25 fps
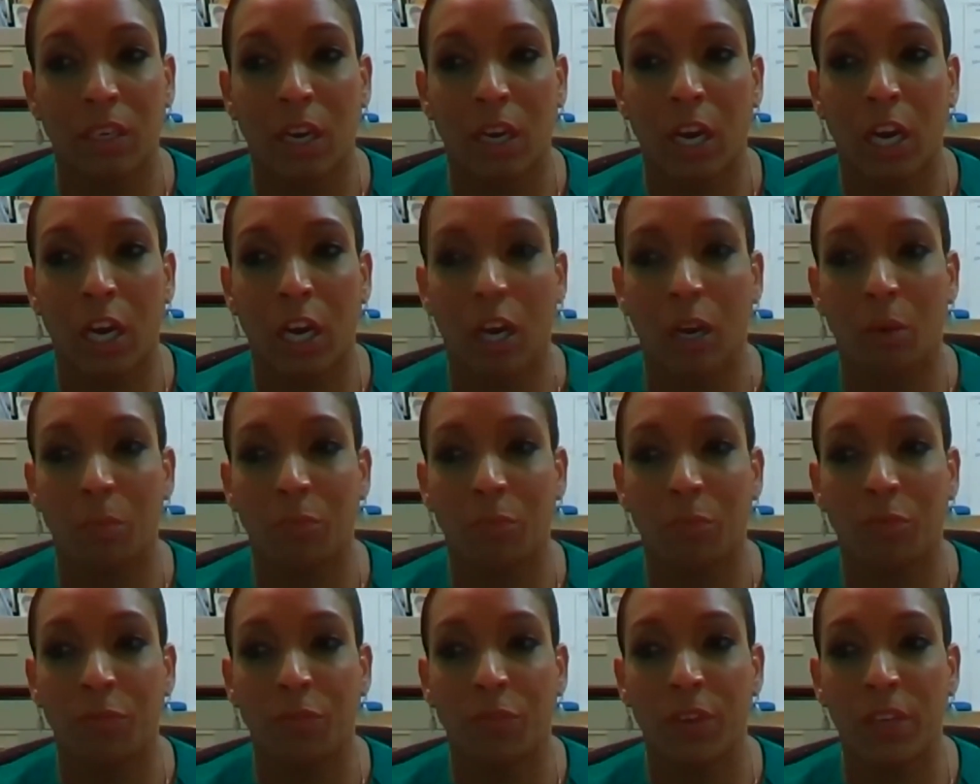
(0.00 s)

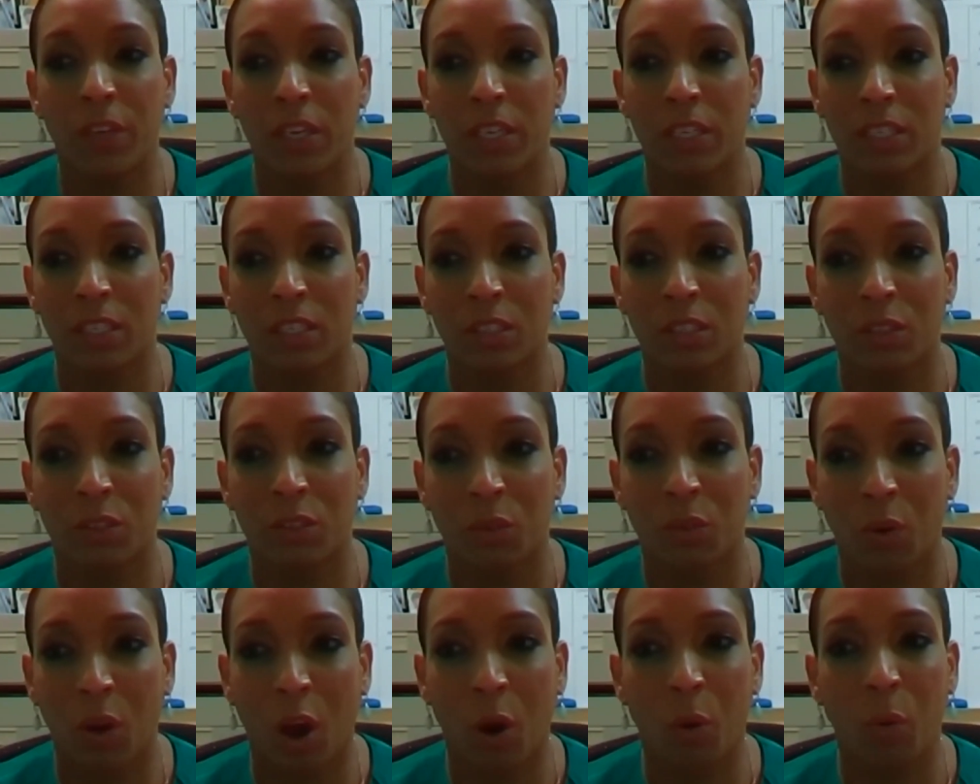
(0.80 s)

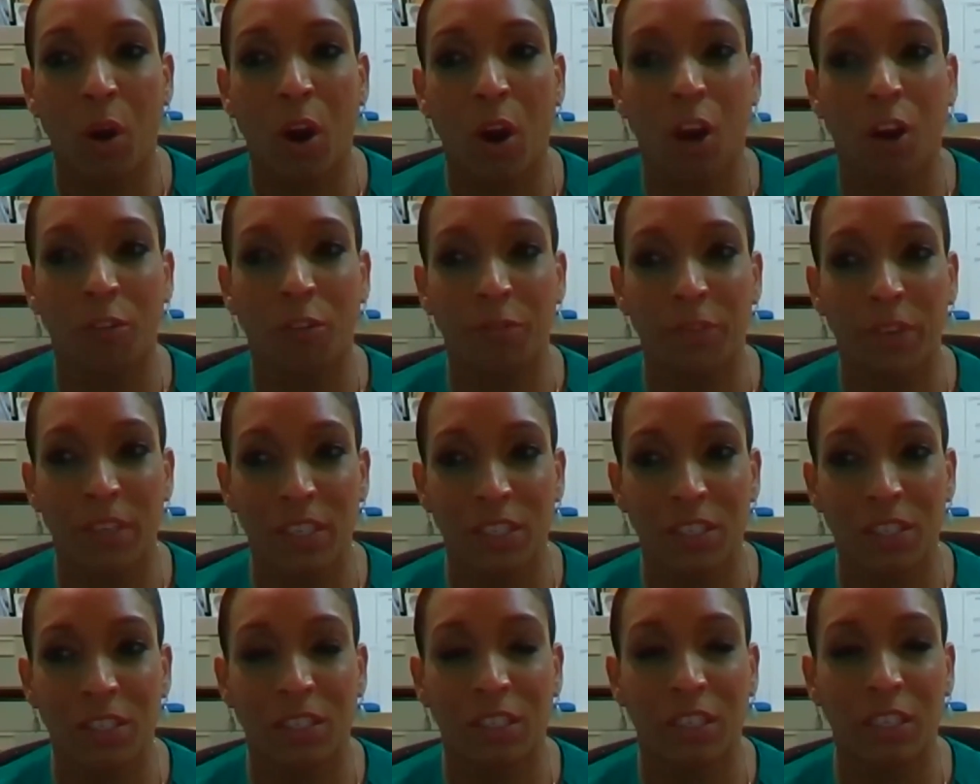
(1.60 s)
First, our
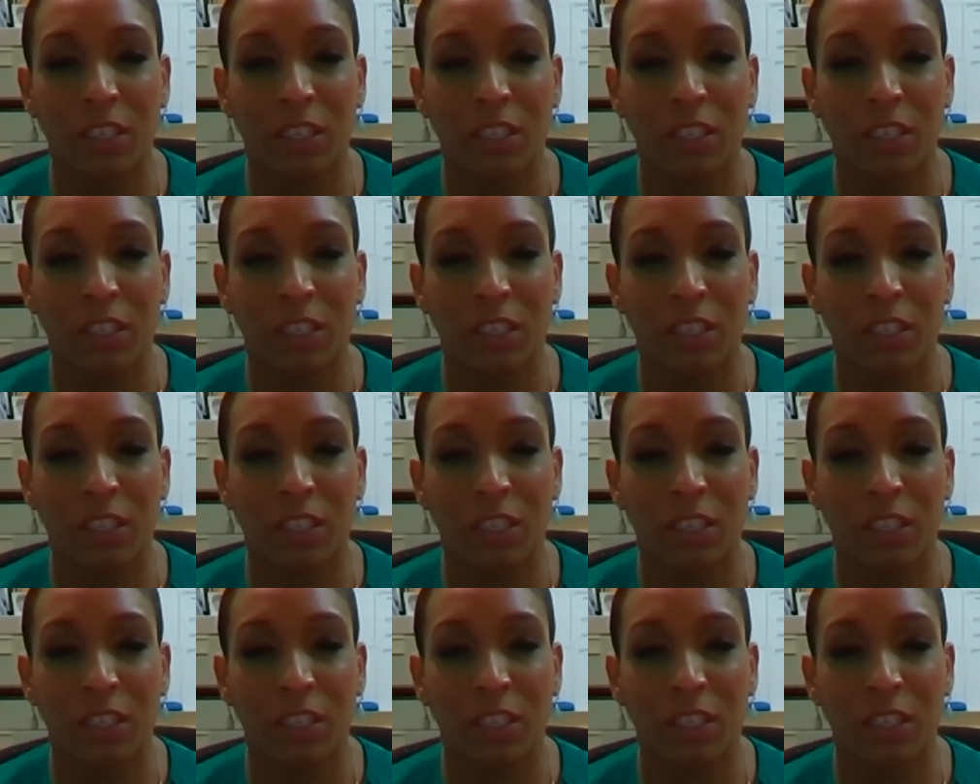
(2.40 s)
office